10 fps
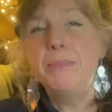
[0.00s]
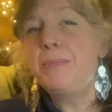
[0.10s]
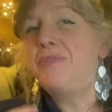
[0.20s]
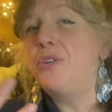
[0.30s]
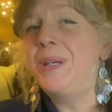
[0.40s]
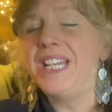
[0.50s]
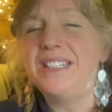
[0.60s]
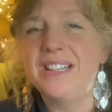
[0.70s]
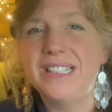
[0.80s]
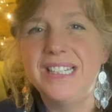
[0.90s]
Before we get
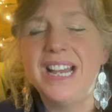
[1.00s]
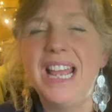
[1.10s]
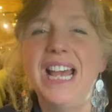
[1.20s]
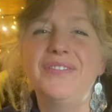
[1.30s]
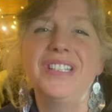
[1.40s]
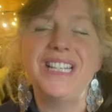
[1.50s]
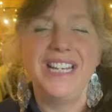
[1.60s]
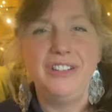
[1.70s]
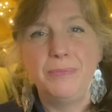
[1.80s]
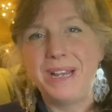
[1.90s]
started, I have to tell
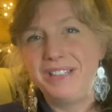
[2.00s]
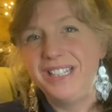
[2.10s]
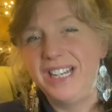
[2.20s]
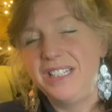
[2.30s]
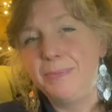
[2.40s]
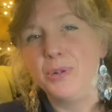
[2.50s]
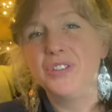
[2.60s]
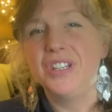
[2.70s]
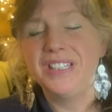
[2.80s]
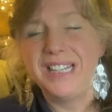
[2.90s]
you about today's
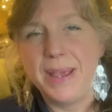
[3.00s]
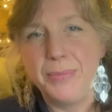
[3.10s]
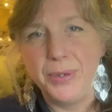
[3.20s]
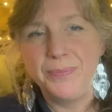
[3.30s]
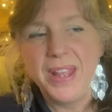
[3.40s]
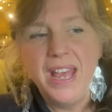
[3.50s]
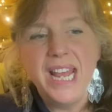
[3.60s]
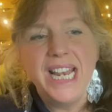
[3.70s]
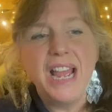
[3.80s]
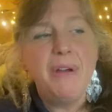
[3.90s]
sponsor, Temu.
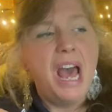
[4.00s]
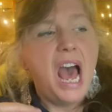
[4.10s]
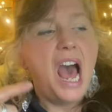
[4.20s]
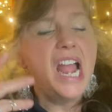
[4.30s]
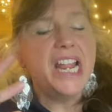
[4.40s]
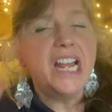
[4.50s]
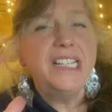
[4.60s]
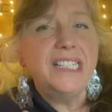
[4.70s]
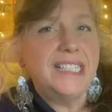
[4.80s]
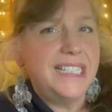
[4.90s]
Now, I
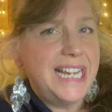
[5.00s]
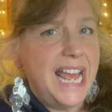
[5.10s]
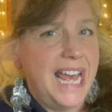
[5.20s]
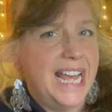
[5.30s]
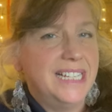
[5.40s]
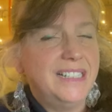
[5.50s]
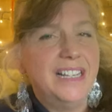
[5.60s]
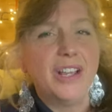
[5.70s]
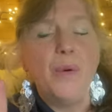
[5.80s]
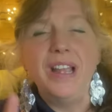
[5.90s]
understand
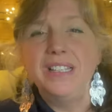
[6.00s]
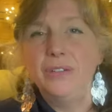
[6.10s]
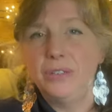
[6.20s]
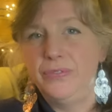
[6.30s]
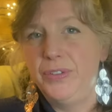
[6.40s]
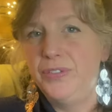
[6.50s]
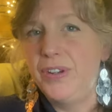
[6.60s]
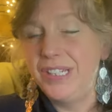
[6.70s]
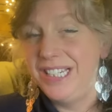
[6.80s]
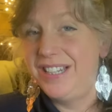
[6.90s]
that quite a lot of you
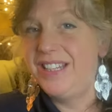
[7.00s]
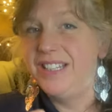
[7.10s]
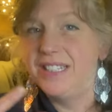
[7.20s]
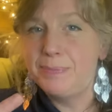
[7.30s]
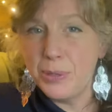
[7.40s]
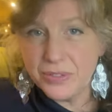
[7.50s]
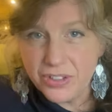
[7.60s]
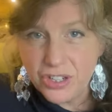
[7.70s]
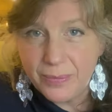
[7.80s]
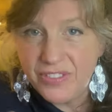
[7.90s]
find these
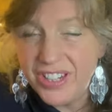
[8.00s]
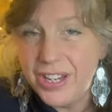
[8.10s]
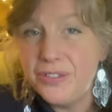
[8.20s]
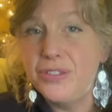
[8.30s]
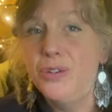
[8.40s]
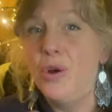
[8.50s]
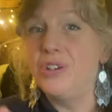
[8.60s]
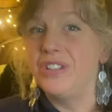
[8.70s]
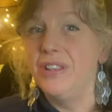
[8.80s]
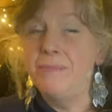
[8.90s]
sponsorship videos
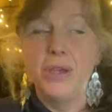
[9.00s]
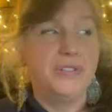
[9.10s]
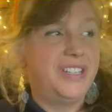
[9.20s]
not the most